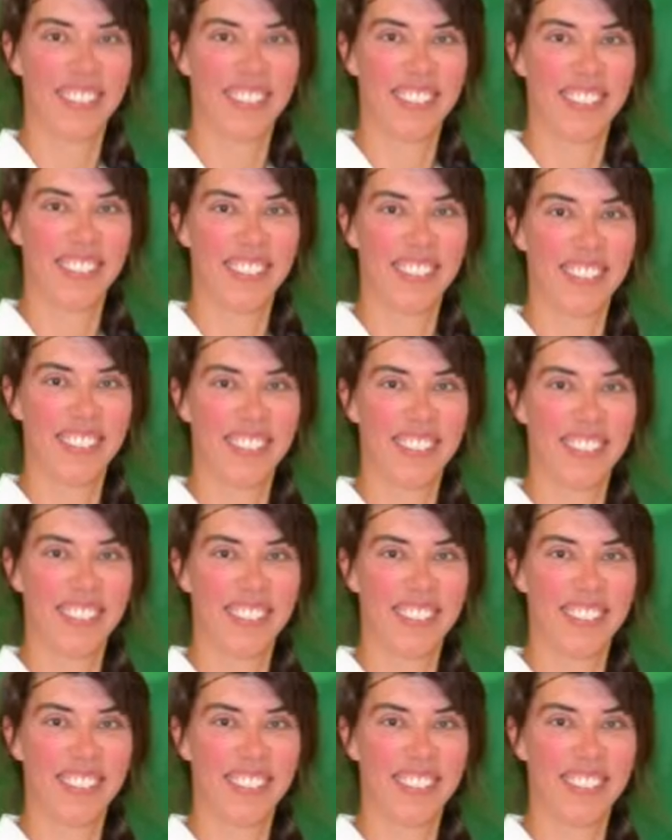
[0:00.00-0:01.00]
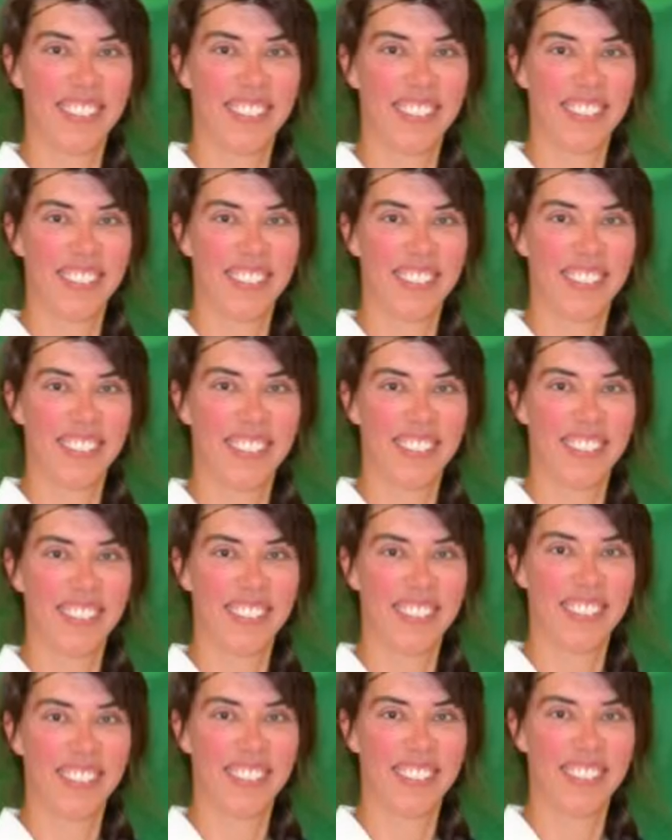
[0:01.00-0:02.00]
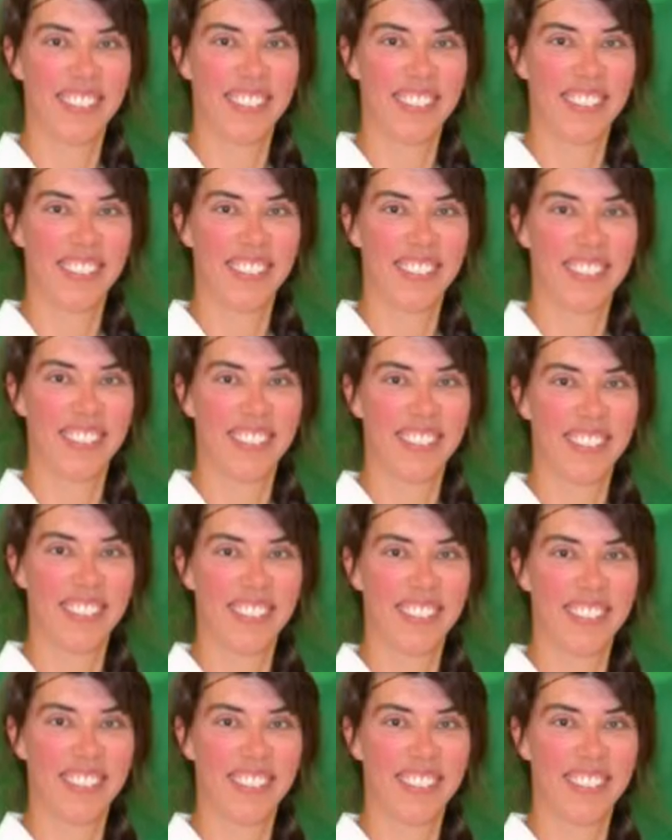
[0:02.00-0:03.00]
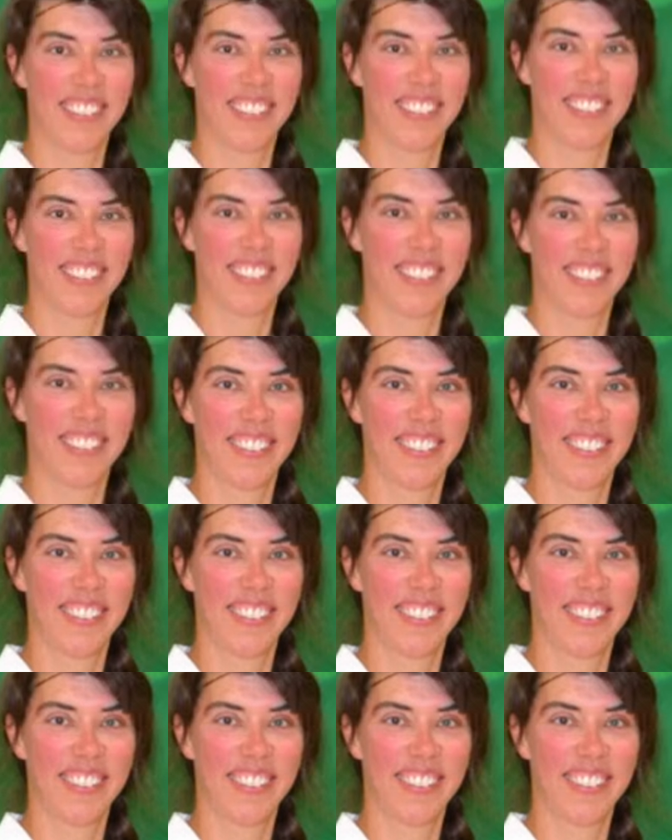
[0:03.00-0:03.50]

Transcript: The person shown says nothing.